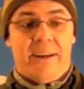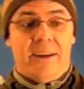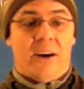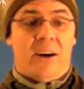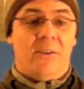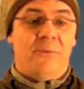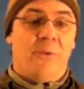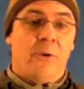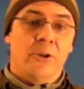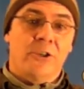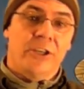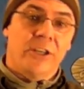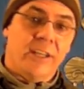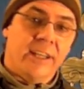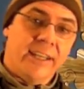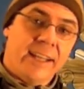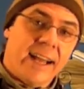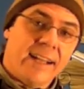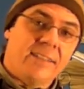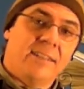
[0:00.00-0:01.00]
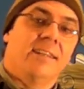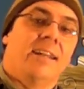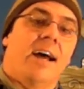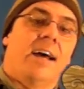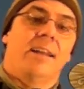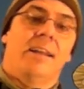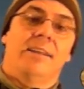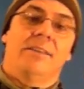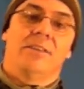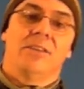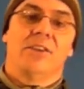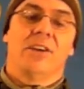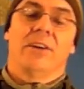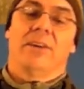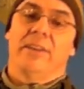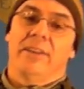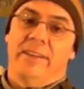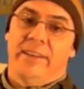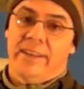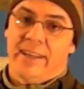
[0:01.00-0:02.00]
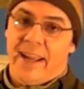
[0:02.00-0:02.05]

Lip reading: unfortunately that's not necessarily the